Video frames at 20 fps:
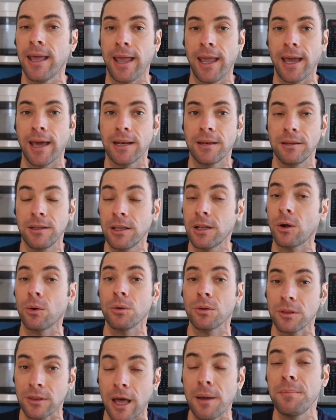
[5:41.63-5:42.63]
and, you
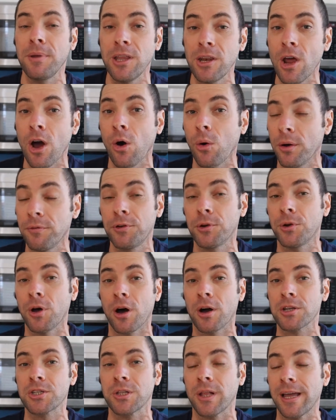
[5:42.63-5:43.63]
know, let me know if your
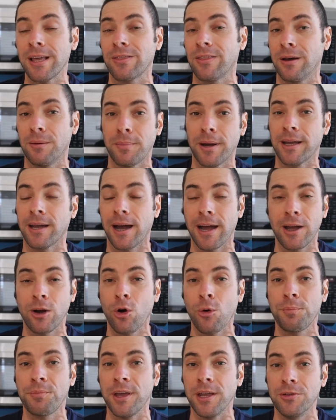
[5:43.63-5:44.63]
dogs like them. I
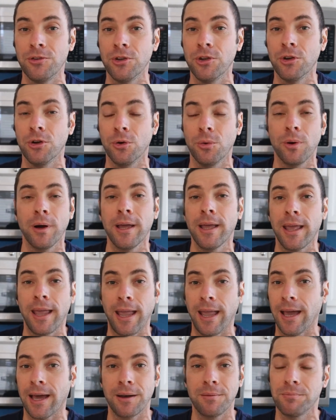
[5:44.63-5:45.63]
hope they do.
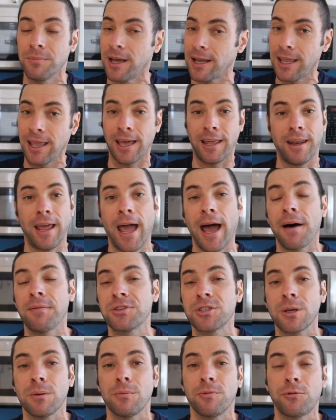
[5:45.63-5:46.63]
And again, have
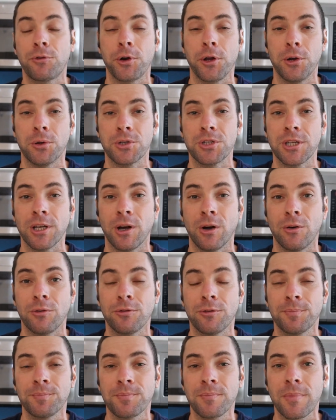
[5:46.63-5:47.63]
some for
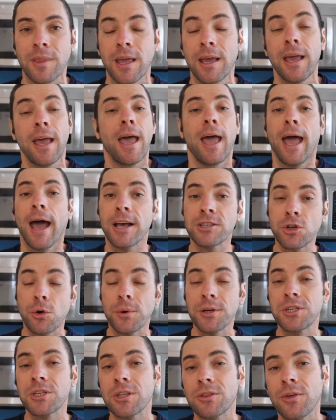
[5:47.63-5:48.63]
yourself. As
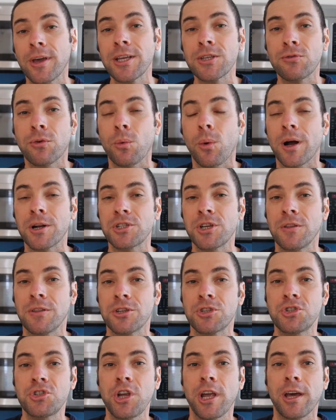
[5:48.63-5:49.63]
always, thanks for watching
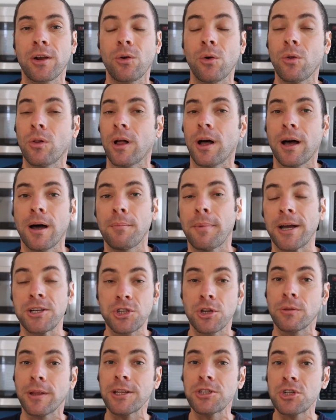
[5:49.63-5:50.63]
this channel. I
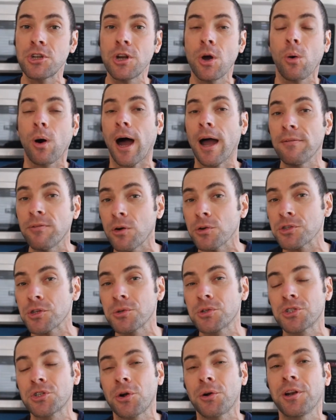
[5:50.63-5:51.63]
should let you know I've also
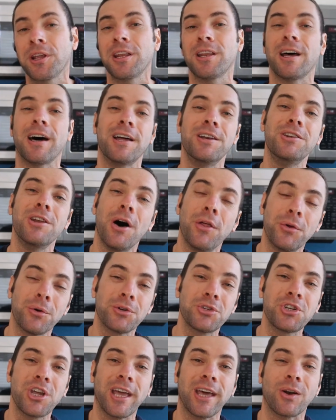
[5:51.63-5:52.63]
started another
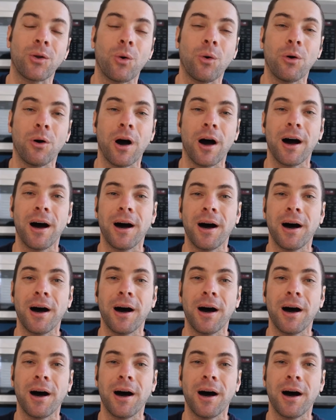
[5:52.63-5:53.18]
channel